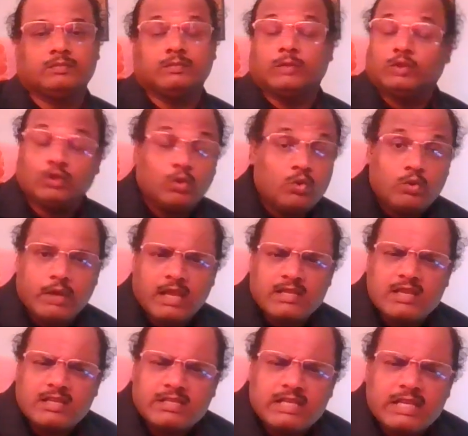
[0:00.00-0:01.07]
So you can
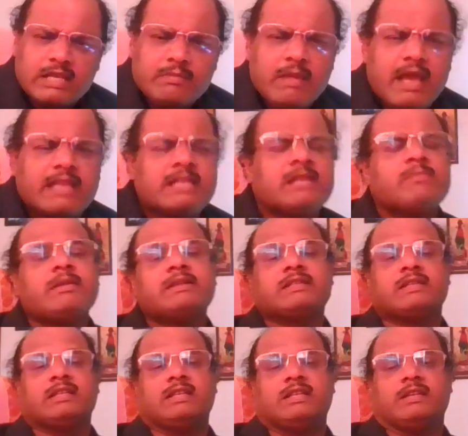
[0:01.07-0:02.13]
just imagine
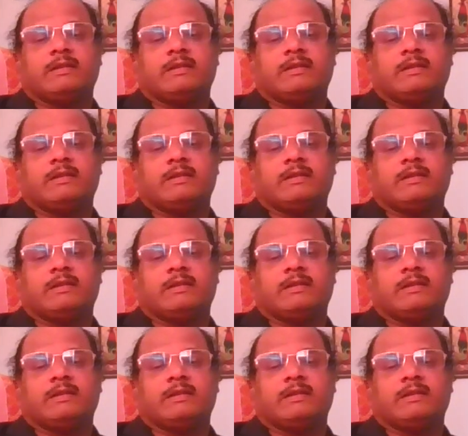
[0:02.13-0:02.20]
basically